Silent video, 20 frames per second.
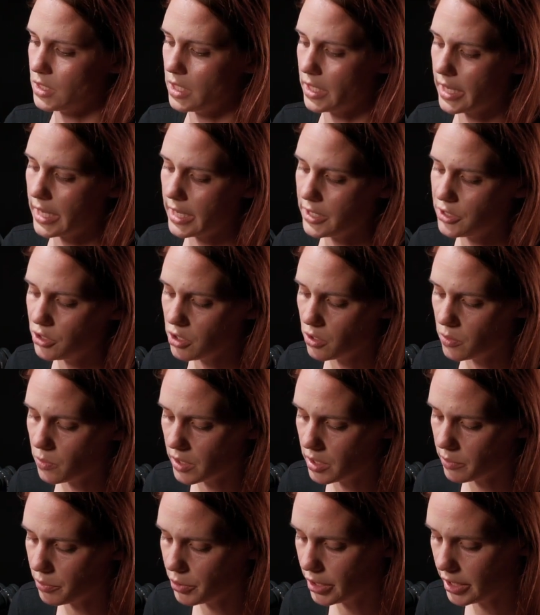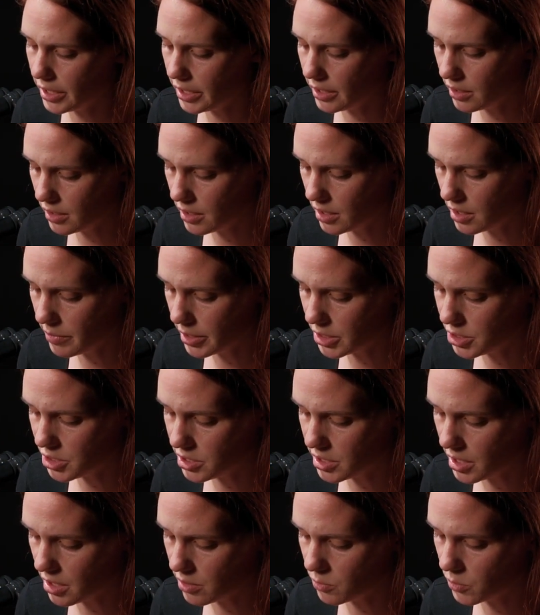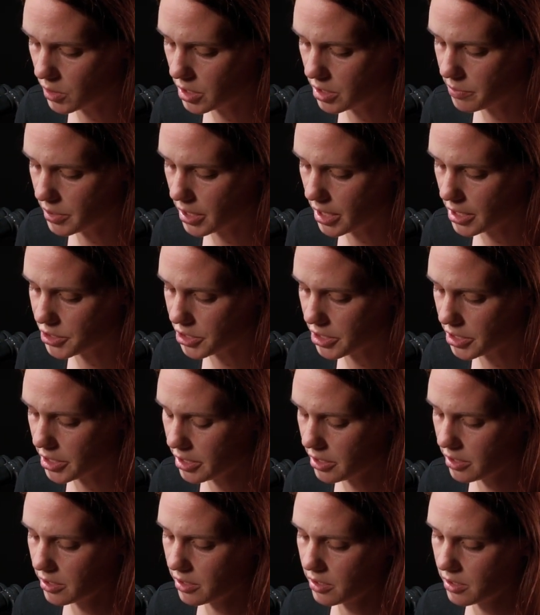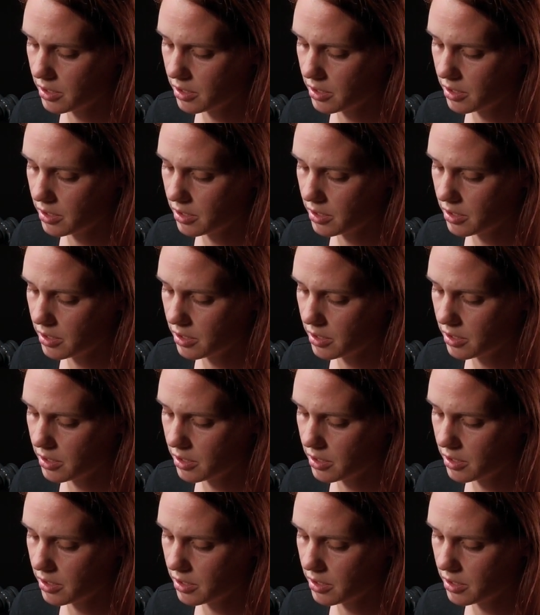Again, you don't want to put a bunch of downward pressure.